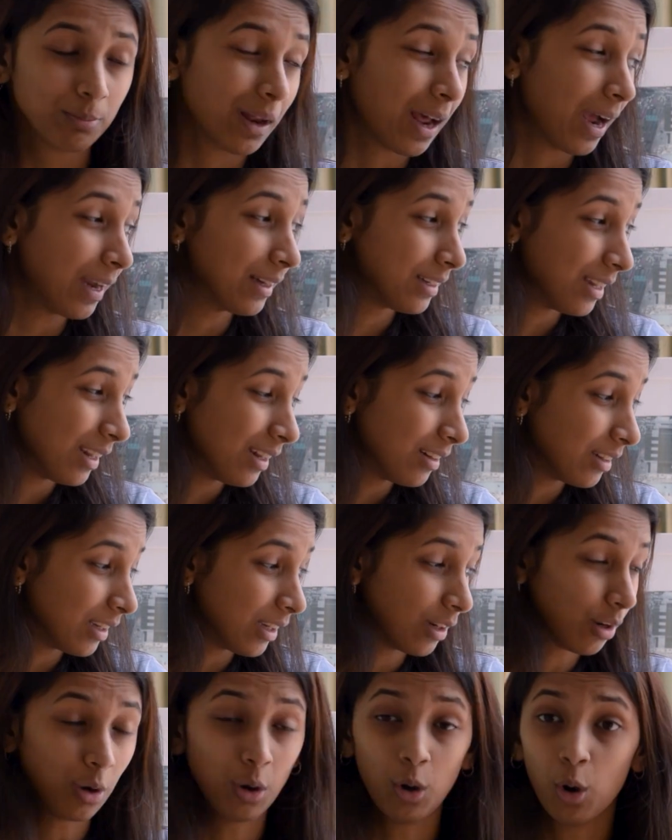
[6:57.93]
but I did
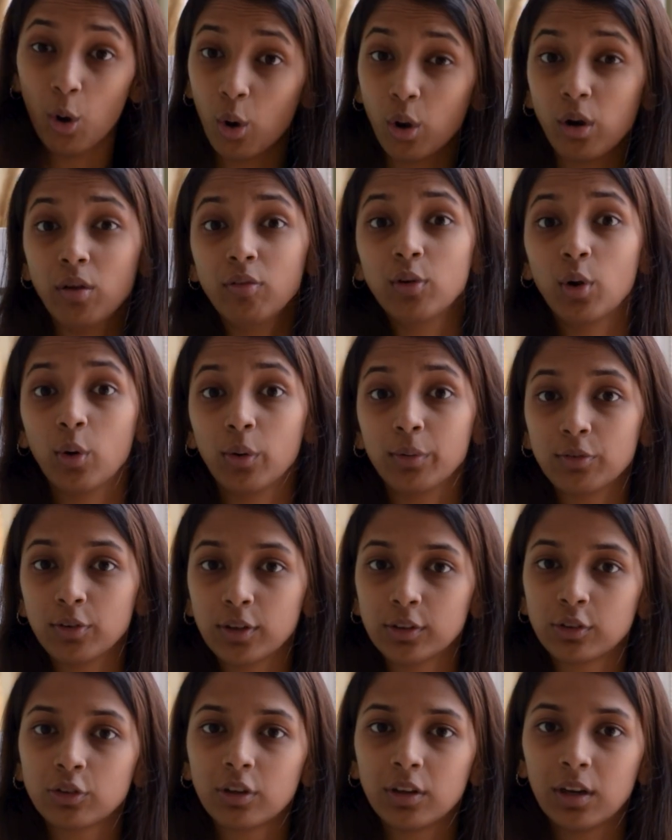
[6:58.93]
read a lot of
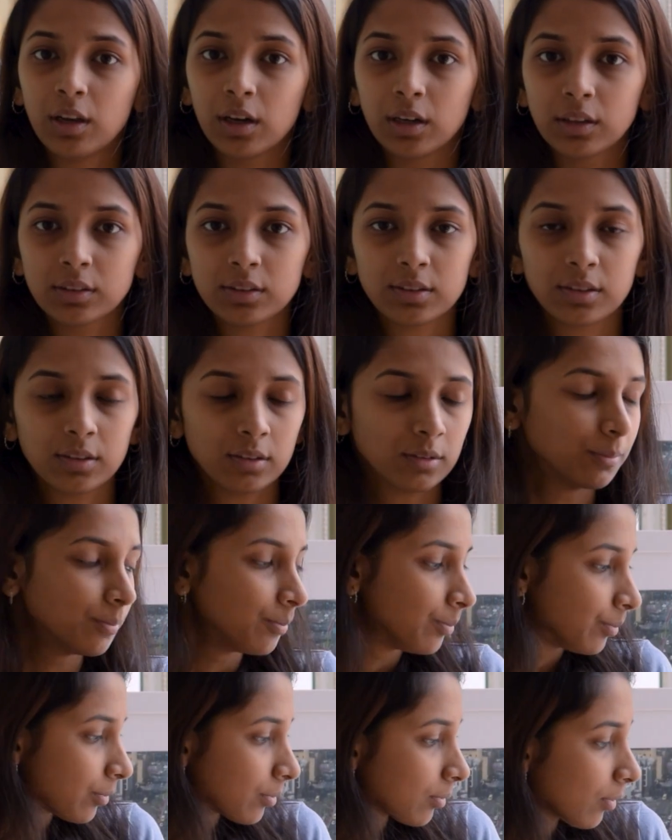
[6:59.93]
non-fiction last year.
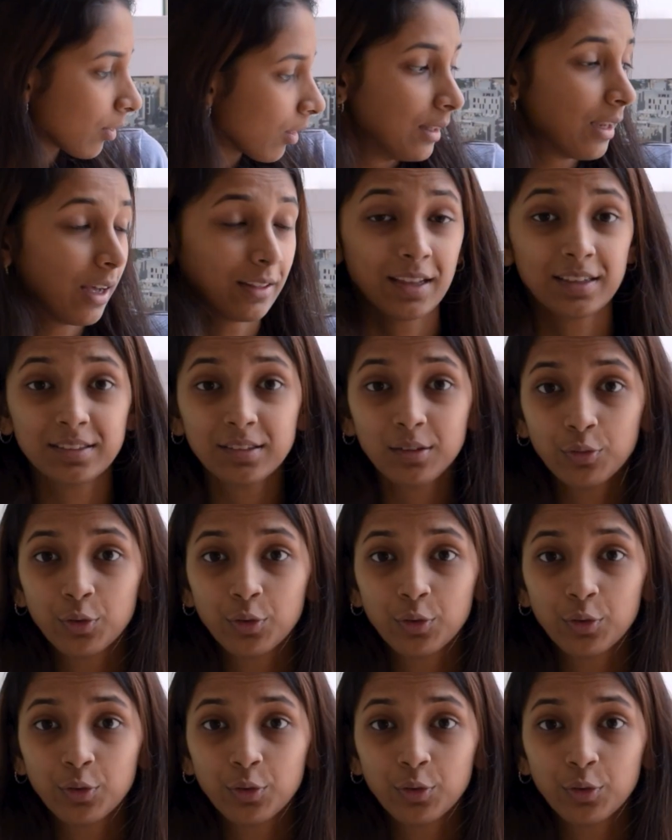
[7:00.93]
Now there's a